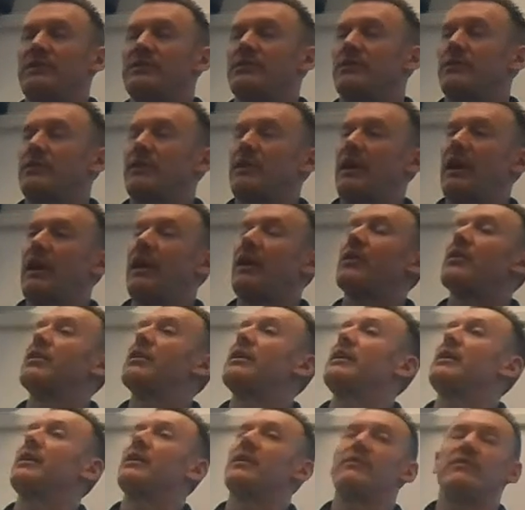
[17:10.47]
So the
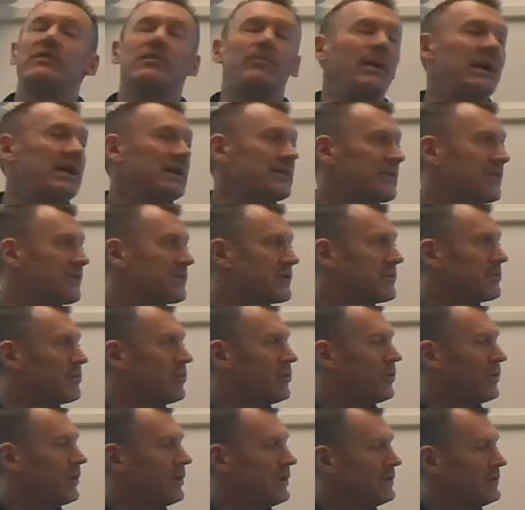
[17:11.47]
area of the base of
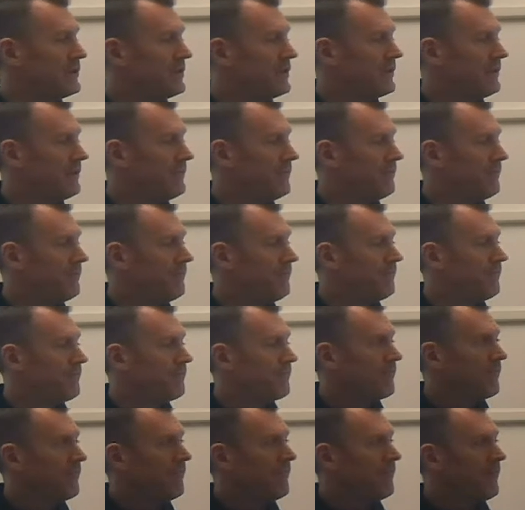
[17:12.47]
support.
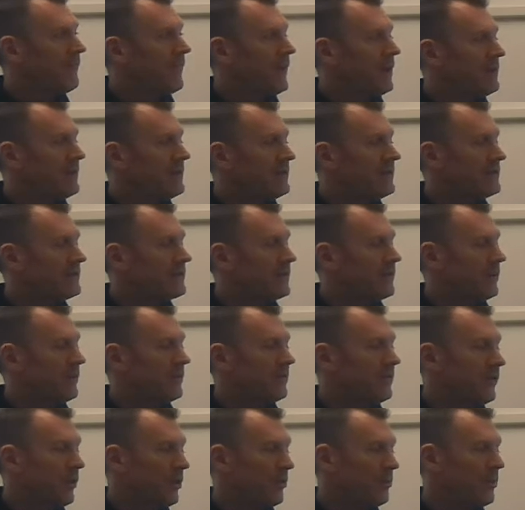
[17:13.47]

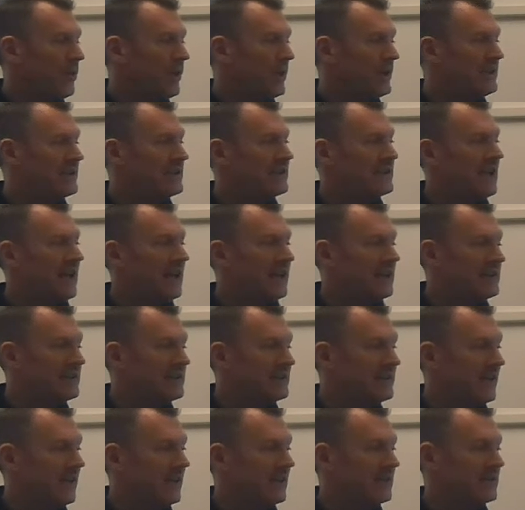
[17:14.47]
So a 4-point
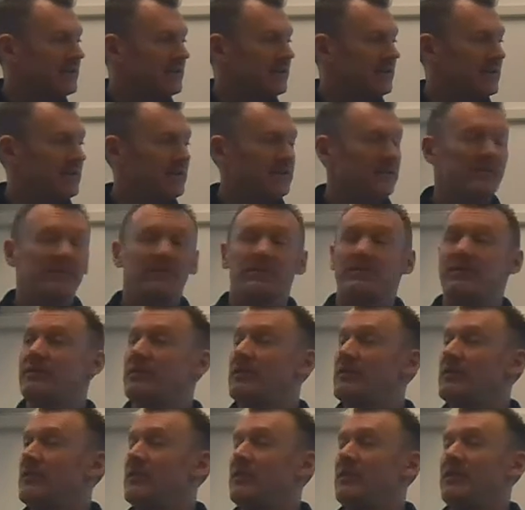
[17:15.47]
stance has
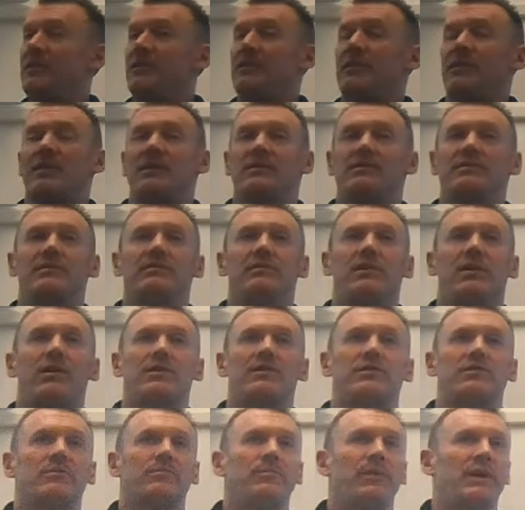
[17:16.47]
a
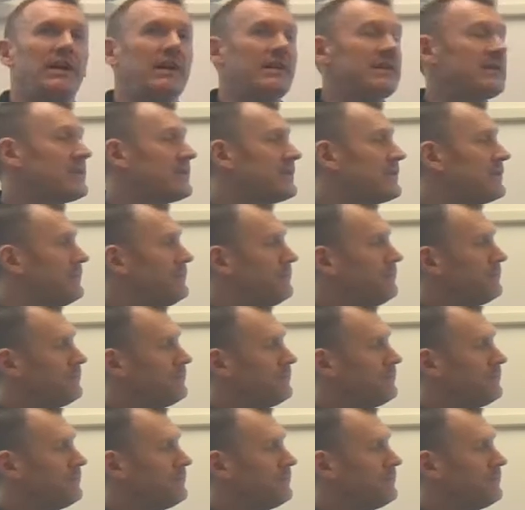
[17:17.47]
larger base.